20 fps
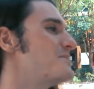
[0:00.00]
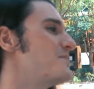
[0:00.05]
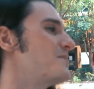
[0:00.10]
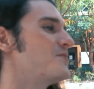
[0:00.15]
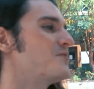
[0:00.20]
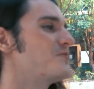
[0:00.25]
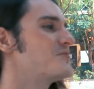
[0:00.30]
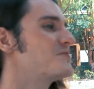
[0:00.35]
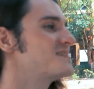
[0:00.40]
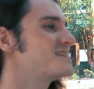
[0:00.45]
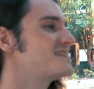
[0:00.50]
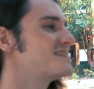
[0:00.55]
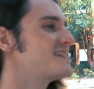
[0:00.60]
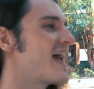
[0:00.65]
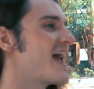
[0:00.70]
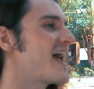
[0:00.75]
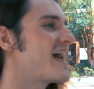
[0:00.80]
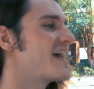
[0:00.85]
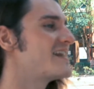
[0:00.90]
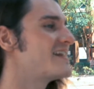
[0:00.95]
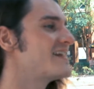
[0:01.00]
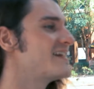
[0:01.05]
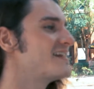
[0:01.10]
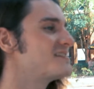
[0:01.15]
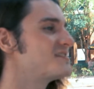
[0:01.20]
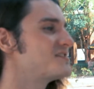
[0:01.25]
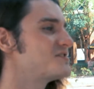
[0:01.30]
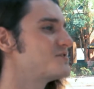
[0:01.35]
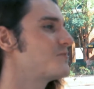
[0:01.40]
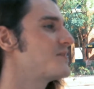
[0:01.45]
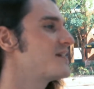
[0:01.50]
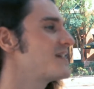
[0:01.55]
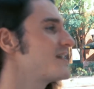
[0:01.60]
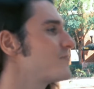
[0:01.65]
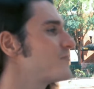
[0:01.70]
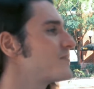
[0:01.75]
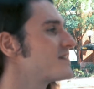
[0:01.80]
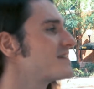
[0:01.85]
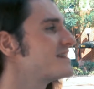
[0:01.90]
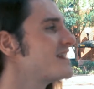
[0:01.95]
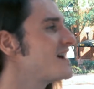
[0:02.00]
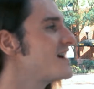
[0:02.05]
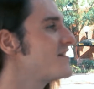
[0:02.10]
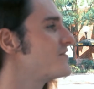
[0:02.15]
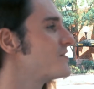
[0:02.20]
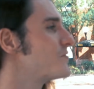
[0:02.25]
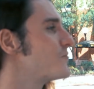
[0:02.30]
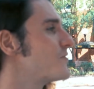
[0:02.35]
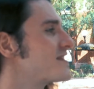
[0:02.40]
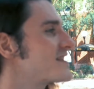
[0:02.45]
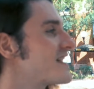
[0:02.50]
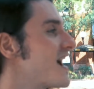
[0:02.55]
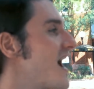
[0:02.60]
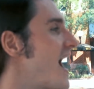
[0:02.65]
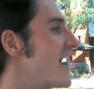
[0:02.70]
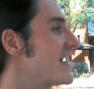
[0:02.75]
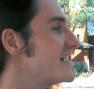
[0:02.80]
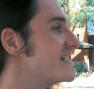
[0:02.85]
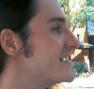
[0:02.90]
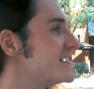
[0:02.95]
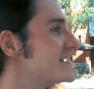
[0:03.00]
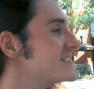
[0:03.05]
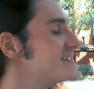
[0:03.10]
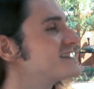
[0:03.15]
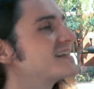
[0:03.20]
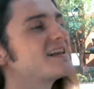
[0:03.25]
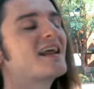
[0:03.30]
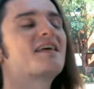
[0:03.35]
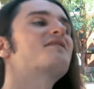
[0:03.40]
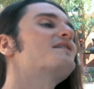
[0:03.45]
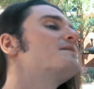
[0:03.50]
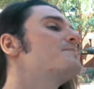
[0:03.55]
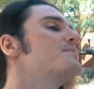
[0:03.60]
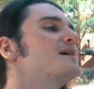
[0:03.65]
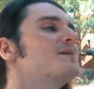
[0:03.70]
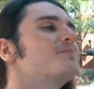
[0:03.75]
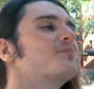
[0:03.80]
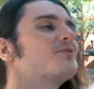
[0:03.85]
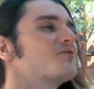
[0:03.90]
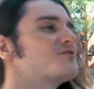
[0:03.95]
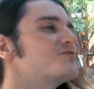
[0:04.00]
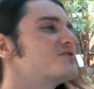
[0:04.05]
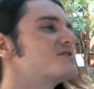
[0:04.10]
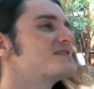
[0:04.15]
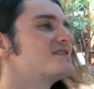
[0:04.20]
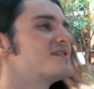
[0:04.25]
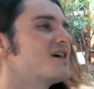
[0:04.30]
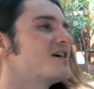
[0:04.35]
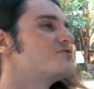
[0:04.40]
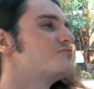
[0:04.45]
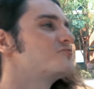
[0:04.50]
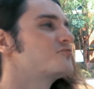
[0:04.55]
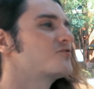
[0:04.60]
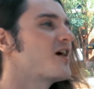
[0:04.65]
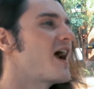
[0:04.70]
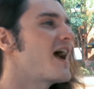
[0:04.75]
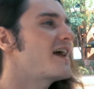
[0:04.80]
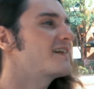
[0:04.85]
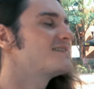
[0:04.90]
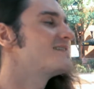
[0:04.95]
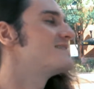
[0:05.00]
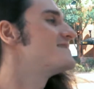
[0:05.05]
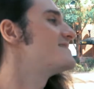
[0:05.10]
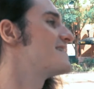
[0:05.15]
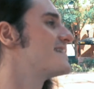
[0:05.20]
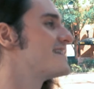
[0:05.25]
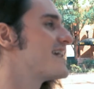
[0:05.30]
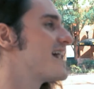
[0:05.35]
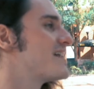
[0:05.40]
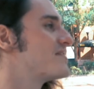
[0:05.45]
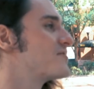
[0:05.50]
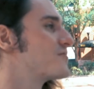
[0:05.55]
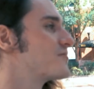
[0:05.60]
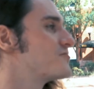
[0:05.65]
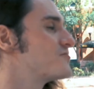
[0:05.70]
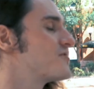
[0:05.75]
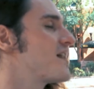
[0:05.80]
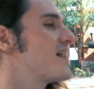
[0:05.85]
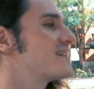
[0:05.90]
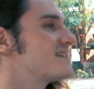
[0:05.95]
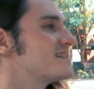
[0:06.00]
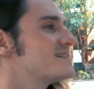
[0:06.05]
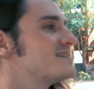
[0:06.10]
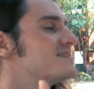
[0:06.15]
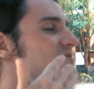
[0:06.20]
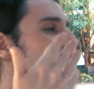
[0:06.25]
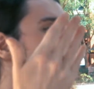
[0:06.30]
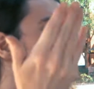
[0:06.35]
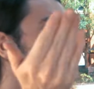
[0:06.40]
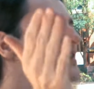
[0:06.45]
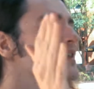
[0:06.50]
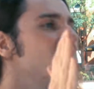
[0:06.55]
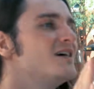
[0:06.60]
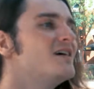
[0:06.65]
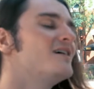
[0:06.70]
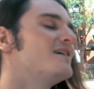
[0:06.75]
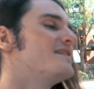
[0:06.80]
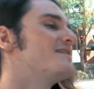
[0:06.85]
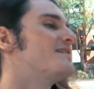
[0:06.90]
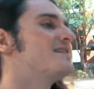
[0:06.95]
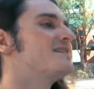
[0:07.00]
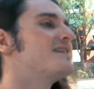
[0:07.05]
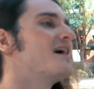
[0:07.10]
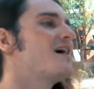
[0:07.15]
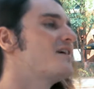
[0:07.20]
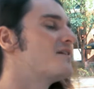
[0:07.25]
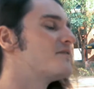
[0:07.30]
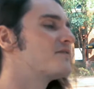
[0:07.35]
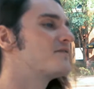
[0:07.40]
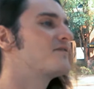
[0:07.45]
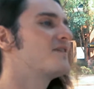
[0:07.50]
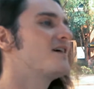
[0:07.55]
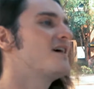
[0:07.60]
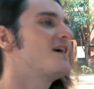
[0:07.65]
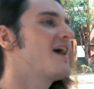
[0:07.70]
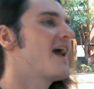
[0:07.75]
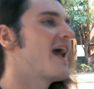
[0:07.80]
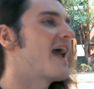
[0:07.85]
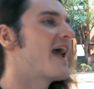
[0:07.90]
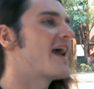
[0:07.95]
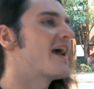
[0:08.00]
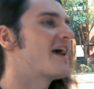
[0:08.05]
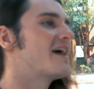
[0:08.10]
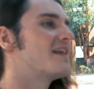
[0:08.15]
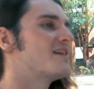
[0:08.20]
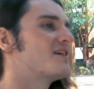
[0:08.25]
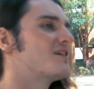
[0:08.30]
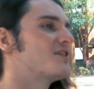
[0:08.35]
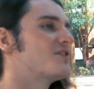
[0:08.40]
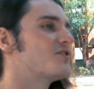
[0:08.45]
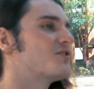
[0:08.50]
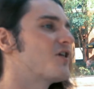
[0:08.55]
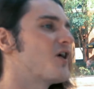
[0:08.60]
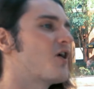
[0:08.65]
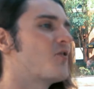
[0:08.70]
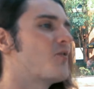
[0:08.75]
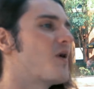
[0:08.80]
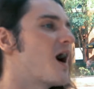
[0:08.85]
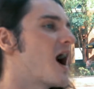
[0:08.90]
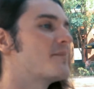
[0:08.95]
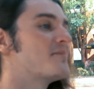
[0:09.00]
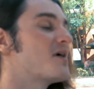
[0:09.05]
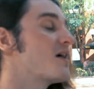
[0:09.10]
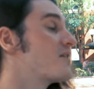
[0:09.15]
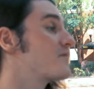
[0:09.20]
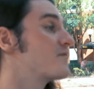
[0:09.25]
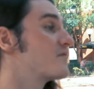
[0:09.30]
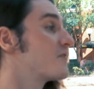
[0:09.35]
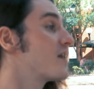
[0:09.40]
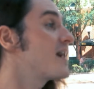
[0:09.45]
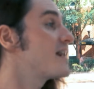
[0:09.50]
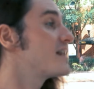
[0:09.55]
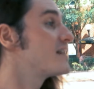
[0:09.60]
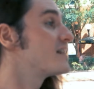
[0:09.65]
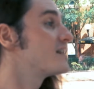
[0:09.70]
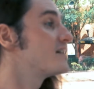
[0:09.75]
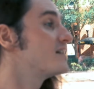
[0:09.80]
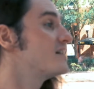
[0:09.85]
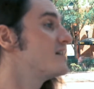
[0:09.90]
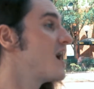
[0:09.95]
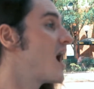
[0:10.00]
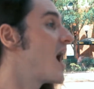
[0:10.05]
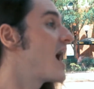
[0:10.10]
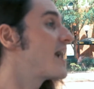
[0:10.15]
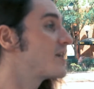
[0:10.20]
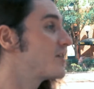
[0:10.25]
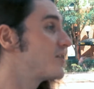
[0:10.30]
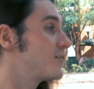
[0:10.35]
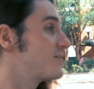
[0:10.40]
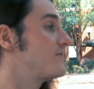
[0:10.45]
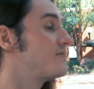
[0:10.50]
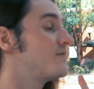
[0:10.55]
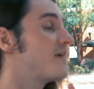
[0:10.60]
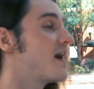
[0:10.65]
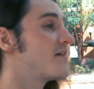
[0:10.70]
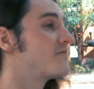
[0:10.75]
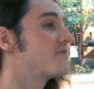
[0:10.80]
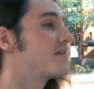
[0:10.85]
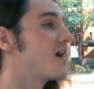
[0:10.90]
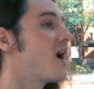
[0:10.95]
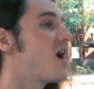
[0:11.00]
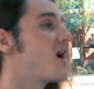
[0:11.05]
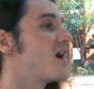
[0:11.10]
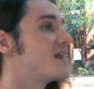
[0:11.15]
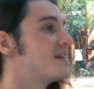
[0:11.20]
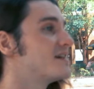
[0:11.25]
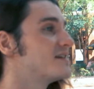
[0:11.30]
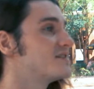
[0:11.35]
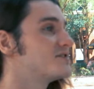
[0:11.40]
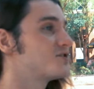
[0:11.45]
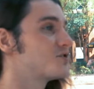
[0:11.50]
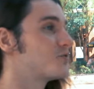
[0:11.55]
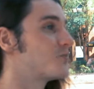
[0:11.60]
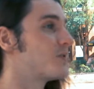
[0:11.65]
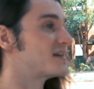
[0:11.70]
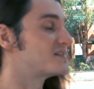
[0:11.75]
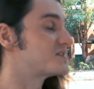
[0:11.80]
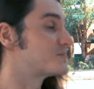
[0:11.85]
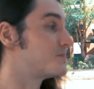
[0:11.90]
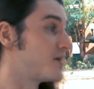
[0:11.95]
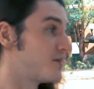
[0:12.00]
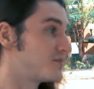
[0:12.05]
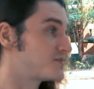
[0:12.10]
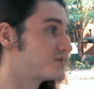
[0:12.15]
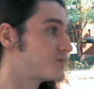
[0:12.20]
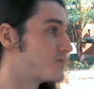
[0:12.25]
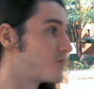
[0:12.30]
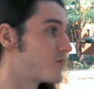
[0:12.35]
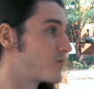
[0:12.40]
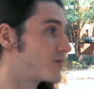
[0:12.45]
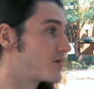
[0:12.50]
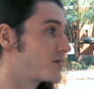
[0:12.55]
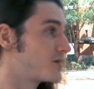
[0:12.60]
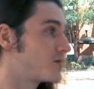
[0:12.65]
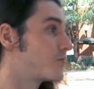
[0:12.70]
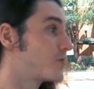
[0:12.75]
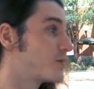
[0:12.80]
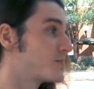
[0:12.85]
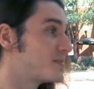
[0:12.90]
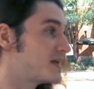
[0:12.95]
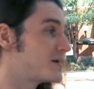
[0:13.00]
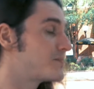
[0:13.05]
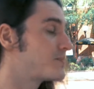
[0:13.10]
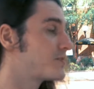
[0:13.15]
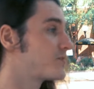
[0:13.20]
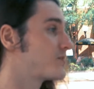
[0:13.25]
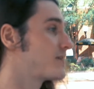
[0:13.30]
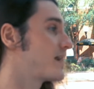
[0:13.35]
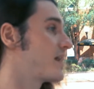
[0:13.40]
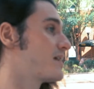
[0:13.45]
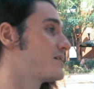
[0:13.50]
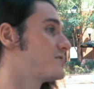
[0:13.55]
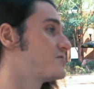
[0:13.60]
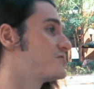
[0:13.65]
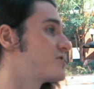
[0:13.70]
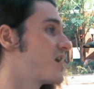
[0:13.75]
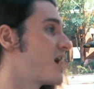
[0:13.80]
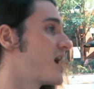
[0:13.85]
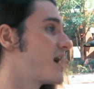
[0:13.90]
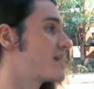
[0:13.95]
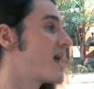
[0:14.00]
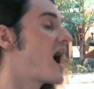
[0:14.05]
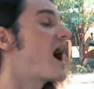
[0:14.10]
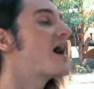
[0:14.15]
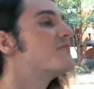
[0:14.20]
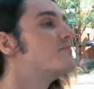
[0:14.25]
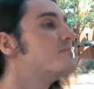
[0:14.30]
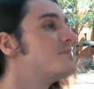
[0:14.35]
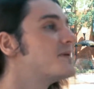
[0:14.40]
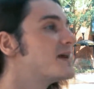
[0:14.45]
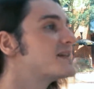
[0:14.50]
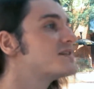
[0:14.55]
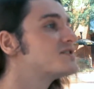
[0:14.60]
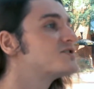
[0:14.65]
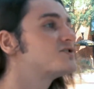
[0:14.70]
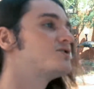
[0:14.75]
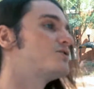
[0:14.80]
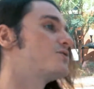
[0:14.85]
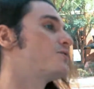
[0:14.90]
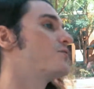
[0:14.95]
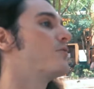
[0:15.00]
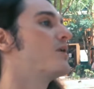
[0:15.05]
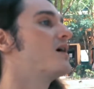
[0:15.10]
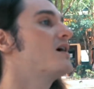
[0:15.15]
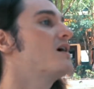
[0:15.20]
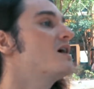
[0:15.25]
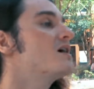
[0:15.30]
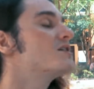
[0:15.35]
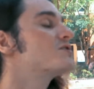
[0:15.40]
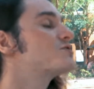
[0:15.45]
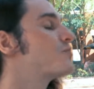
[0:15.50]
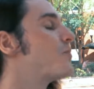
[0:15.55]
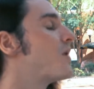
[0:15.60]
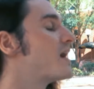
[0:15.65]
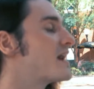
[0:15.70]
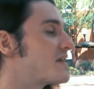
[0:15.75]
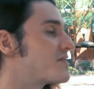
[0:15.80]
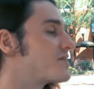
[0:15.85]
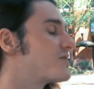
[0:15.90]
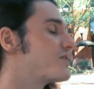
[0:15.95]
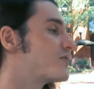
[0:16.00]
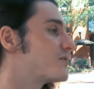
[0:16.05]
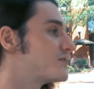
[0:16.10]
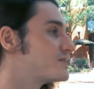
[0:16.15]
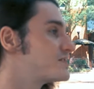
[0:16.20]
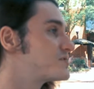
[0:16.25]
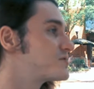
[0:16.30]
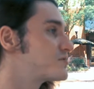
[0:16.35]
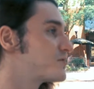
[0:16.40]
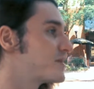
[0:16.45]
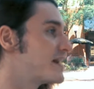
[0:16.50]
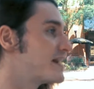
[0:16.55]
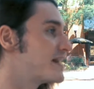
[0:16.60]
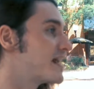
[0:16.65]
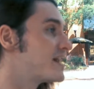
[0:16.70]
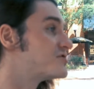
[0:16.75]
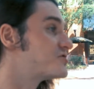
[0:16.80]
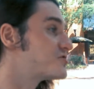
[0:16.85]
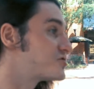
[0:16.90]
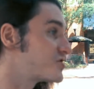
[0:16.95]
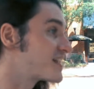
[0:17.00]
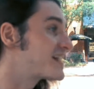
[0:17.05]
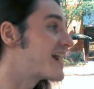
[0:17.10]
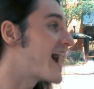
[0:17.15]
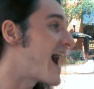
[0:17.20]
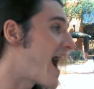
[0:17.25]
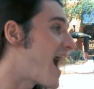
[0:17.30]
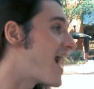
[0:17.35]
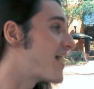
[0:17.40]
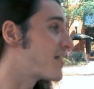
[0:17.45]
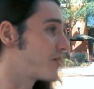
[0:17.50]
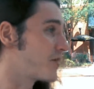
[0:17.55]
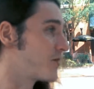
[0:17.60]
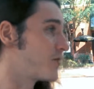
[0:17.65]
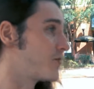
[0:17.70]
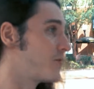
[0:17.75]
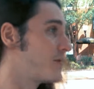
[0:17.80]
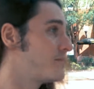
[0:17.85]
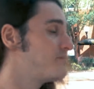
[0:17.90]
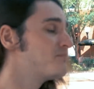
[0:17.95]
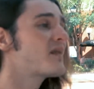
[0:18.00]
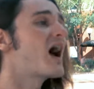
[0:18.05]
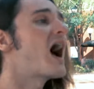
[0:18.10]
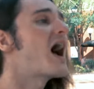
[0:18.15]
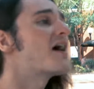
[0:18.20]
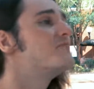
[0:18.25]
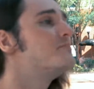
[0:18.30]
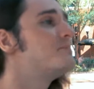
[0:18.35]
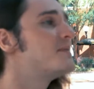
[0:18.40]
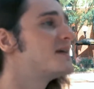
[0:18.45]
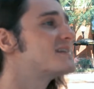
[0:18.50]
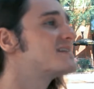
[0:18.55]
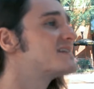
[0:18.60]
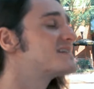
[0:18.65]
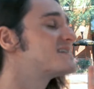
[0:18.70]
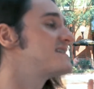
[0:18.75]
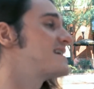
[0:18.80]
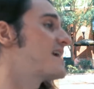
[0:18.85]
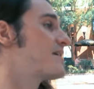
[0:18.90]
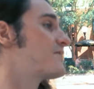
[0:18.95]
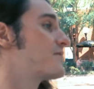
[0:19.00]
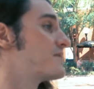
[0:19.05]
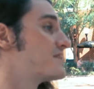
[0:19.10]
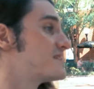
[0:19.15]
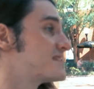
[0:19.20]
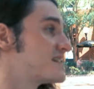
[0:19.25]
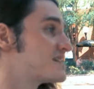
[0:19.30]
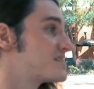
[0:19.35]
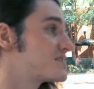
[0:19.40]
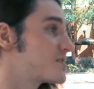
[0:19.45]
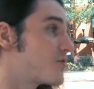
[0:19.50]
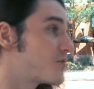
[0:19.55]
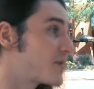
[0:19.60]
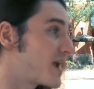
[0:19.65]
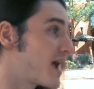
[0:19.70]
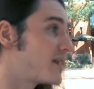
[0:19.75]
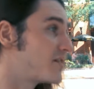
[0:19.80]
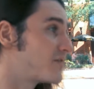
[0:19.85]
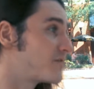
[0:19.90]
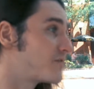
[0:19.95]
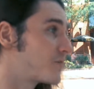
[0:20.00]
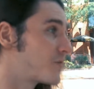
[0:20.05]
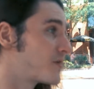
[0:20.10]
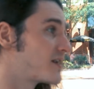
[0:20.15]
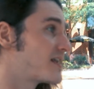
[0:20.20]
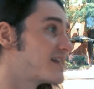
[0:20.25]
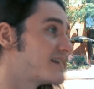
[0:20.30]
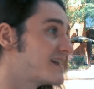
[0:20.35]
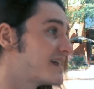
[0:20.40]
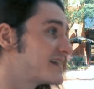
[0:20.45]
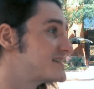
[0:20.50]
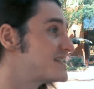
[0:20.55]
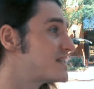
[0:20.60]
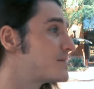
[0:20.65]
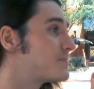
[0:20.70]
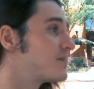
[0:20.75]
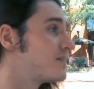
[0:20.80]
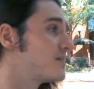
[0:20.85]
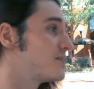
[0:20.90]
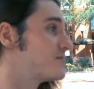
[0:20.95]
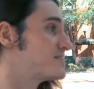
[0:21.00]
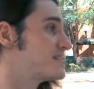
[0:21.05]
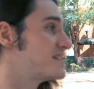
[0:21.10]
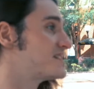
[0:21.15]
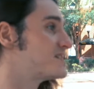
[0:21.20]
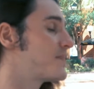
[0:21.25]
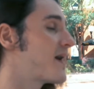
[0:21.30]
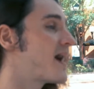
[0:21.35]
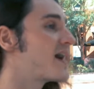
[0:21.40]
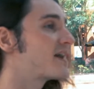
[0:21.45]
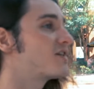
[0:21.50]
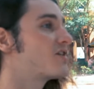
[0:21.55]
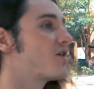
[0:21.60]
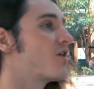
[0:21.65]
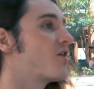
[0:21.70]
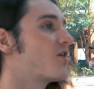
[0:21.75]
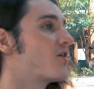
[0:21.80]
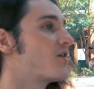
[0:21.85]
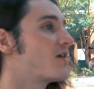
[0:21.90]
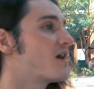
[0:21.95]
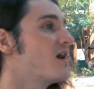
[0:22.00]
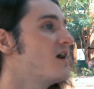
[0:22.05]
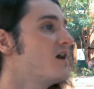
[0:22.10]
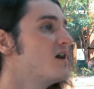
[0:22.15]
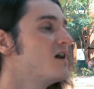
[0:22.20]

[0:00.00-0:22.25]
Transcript: boots, and he's doing it with love and with kindness. And I think people are just attracted to that. They're attracted to the love. And you know, I'm not afraid. I have gone to West Baltimore, where people are getting shot. I've been to 23rd Street in Chicago. I've been to San Francisco, California, Nancy Pelosi's backyard.